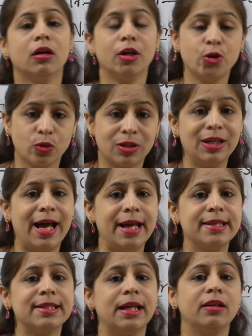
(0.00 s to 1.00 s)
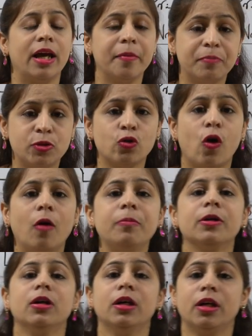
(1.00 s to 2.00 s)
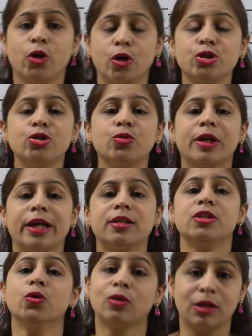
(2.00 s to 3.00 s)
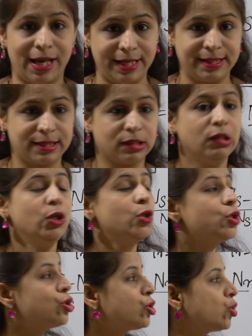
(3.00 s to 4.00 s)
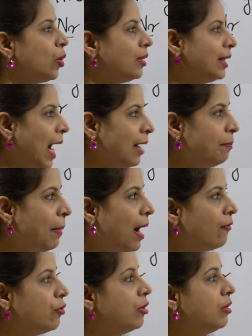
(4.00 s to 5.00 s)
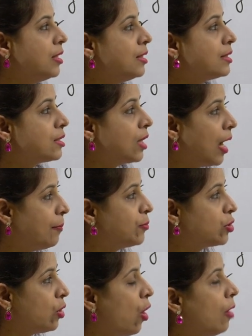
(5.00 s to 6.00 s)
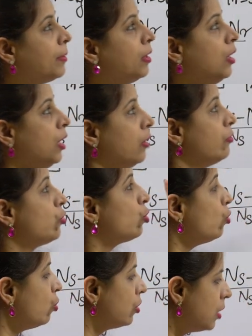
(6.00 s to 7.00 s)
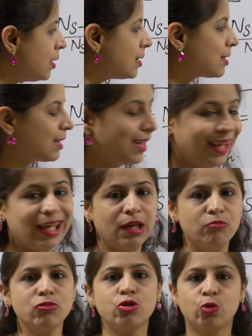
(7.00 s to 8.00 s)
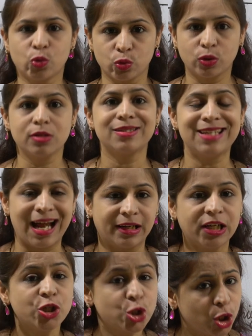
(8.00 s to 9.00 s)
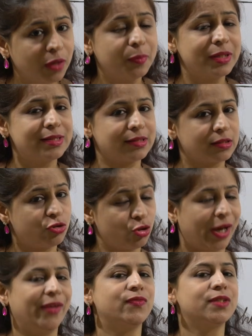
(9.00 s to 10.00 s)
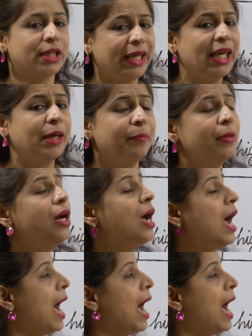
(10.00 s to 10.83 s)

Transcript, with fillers: uh, utilized and absorbed in order to get utilized. So that power is absorbed through this scheme, through the static Scherbius drive scheme,